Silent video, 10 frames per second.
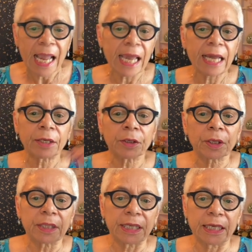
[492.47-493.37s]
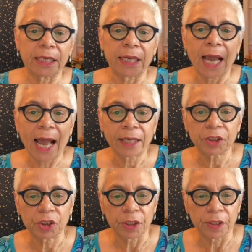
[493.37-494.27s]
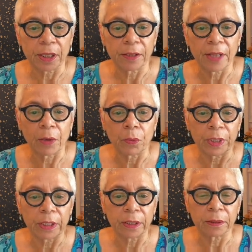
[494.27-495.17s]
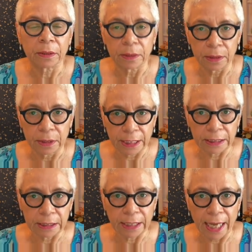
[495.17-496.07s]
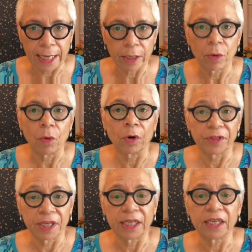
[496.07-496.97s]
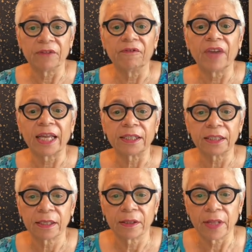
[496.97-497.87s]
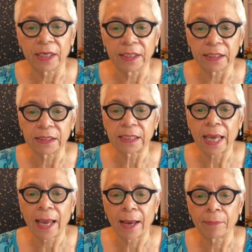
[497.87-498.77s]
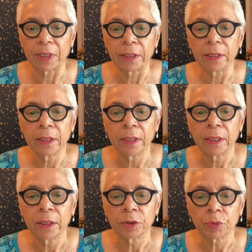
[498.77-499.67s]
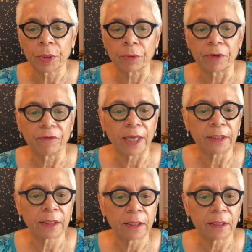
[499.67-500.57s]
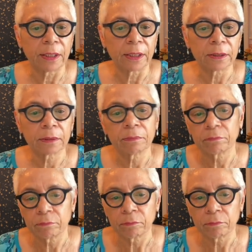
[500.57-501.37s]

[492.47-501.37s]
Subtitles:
and the action that we need to take, or the event that needs to happen, trigger event, is